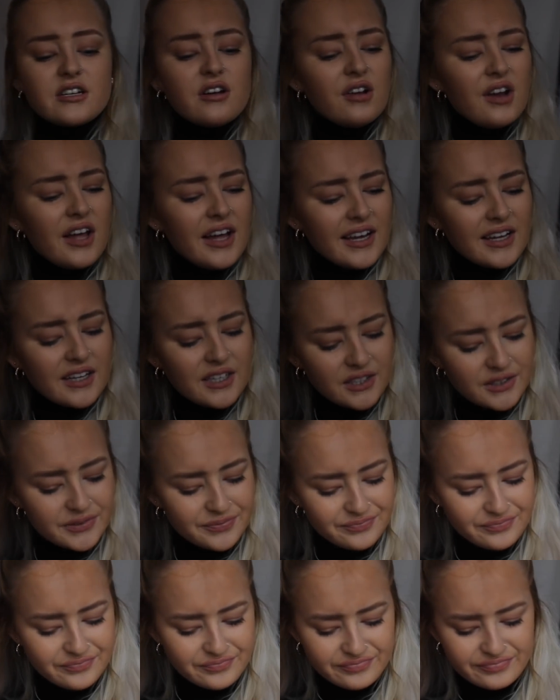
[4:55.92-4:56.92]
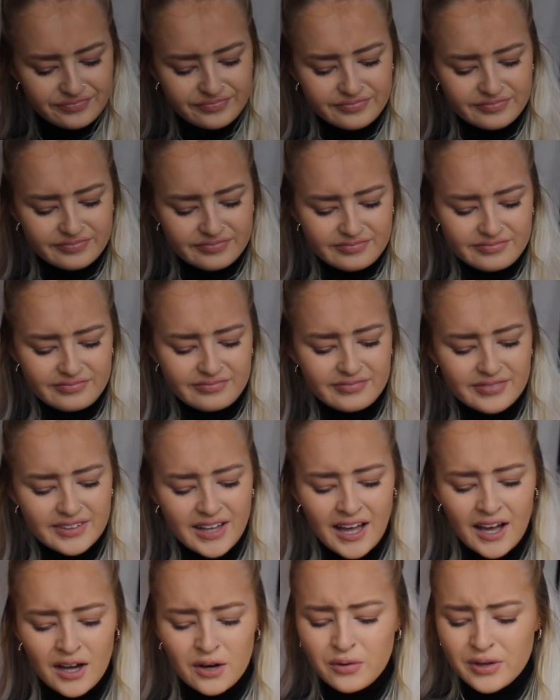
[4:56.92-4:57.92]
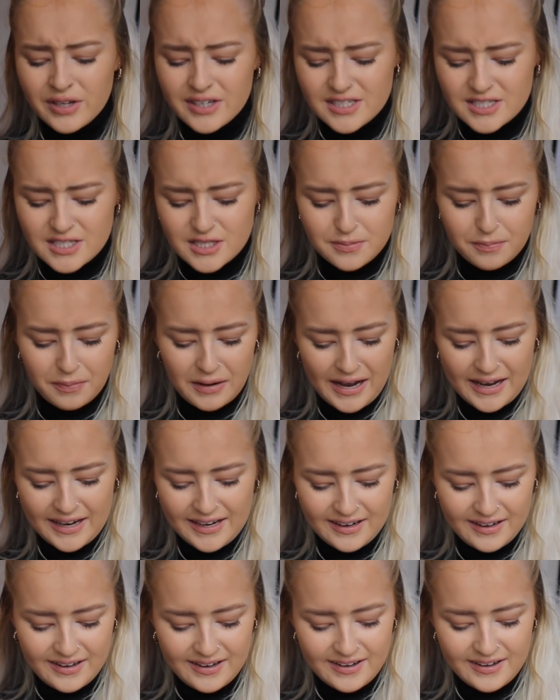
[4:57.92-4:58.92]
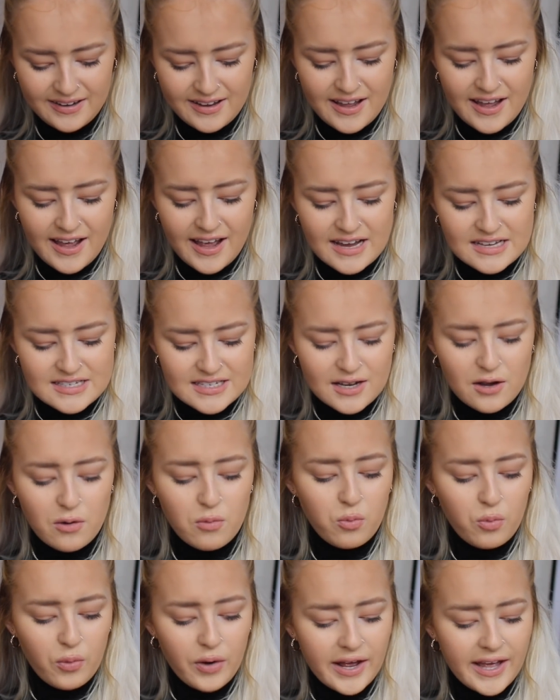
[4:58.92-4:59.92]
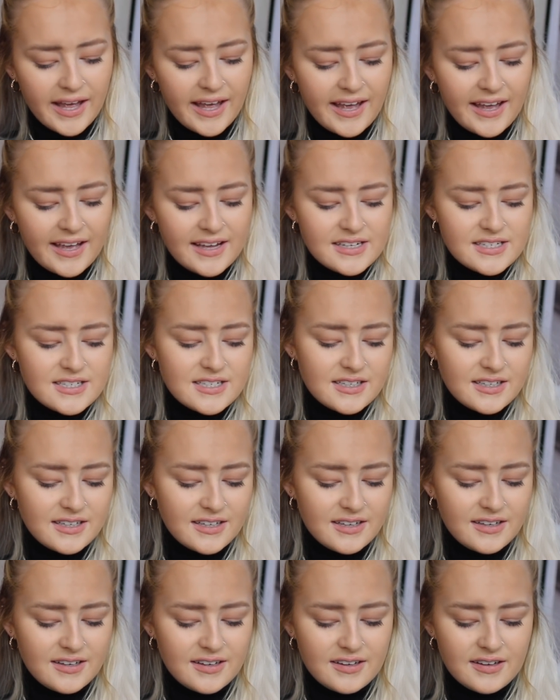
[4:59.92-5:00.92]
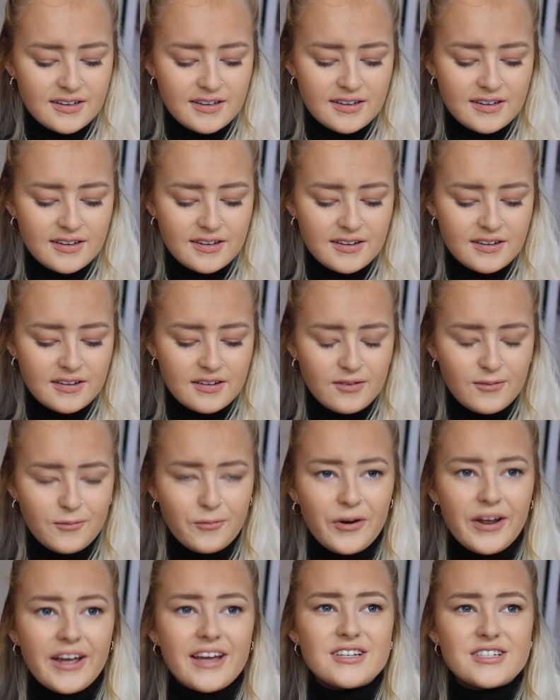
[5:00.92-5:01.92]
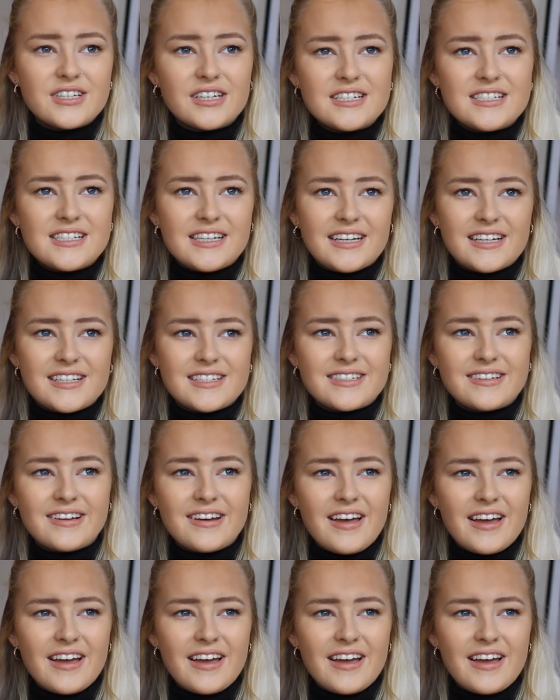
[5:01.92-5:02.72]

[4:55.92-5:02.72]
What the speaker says: not like how do I explain it? It's like a weird hoodie. It's not